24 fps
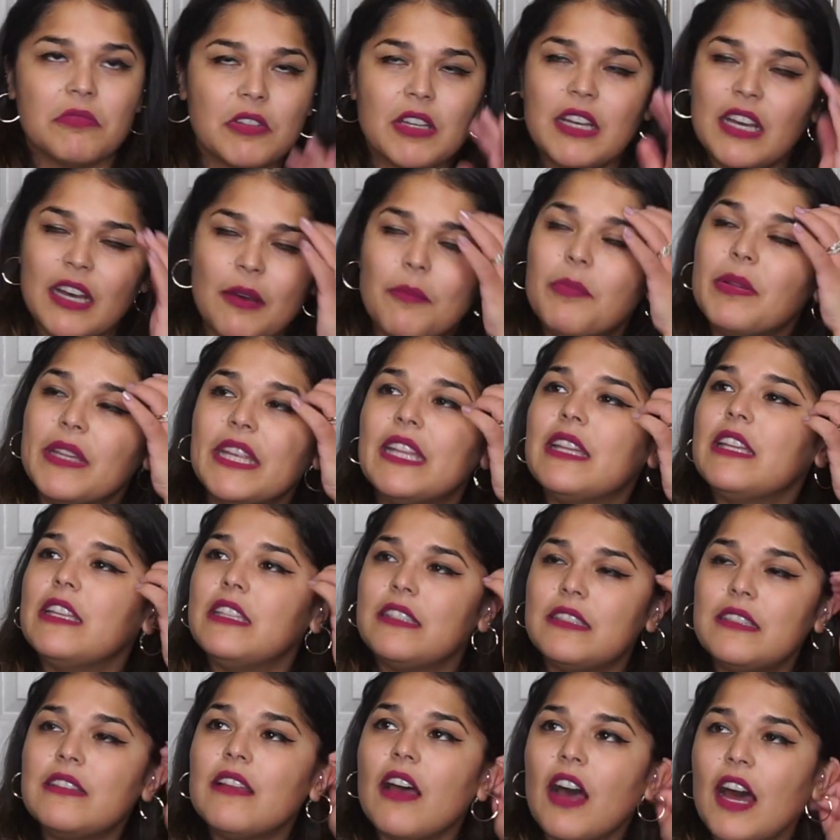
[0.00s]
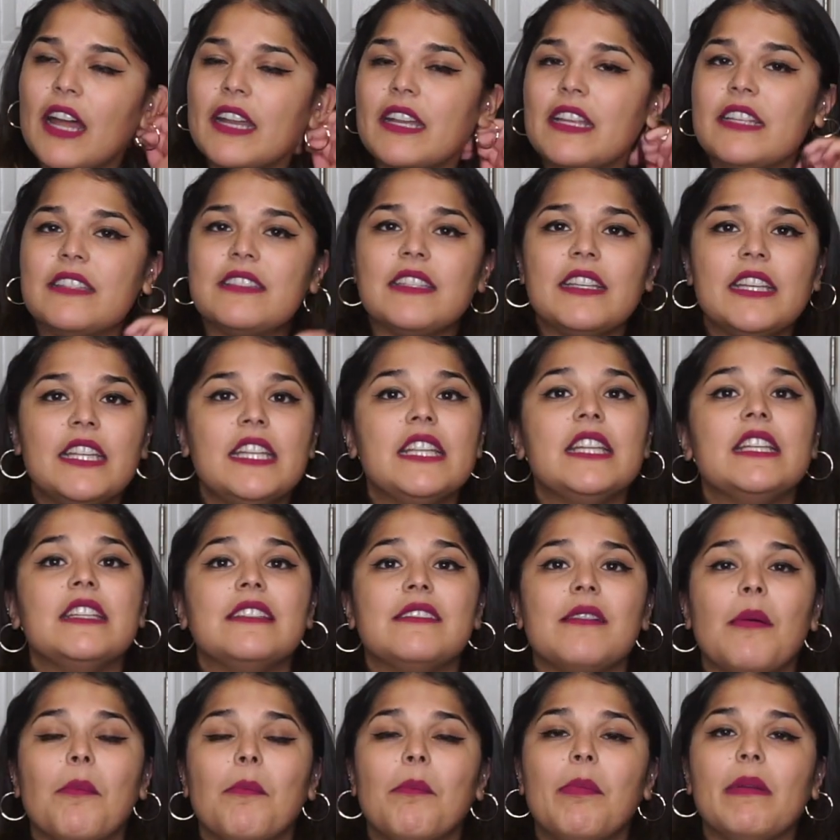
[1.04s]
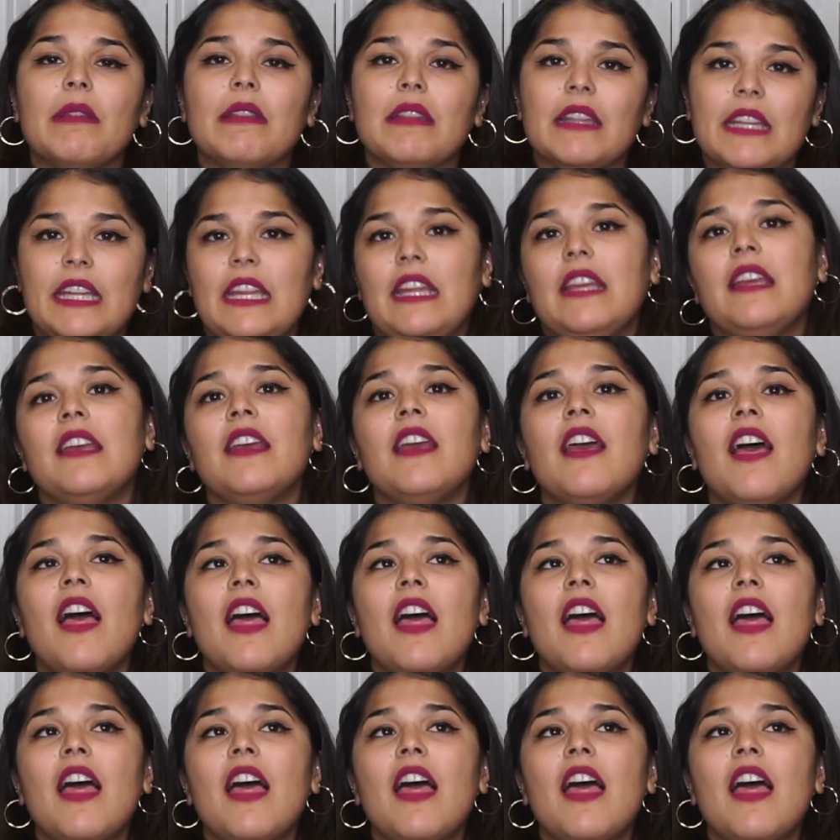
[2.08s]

Completely honest, it is bleak.